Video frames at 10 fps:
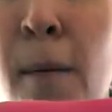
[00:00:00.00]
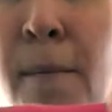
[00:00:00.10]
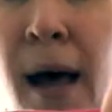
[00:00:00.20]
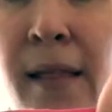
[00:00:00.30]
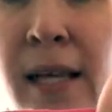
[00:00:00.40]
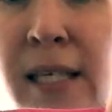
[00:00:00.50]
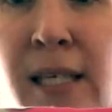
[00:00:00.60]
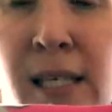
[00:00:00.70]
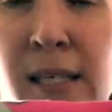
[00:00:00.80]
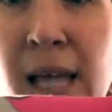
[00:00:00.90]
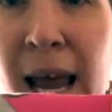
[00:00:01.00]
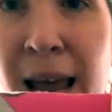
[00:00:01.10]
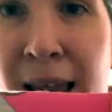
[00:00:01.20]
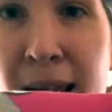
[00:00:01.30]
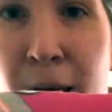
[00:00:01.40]
But this is
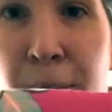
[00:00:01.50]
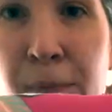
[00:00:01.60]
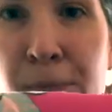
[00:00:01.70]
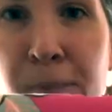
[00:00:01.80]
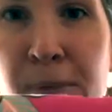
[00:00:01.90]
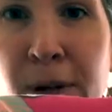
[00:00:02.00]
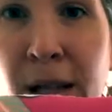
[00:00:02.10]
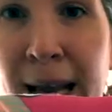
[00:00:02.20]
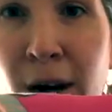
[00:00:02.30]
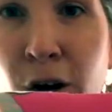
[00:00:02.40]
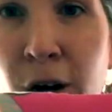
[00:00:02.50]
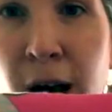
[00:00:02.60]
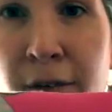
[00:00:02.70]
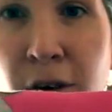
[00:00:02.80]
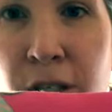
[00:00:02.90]
a planner
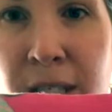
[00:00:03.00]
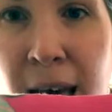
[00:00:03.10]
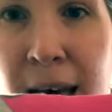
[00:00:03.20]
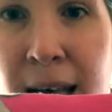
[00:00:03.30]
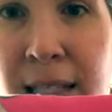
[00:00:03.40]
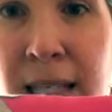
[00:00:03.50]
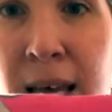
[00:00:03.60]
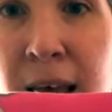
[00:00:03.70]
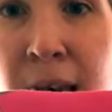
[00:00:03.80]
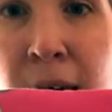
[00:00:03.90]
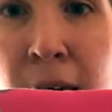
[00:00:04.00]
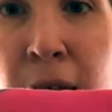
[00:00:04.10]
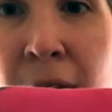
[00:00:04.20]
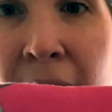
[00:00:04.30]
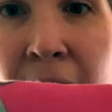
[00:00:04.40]
cover set
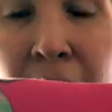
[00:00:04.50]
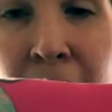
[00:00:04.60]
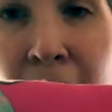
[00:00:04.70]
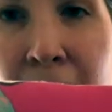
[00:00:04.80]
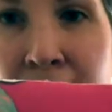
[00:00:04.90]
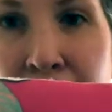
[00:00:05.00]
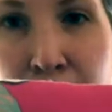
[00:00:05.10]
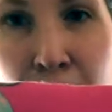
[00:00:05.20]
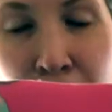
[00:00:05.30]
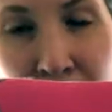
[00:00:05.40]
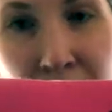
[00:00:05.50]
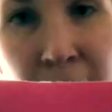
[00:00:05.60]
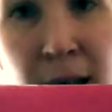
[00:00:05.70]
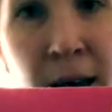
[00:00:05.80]
that I came up with,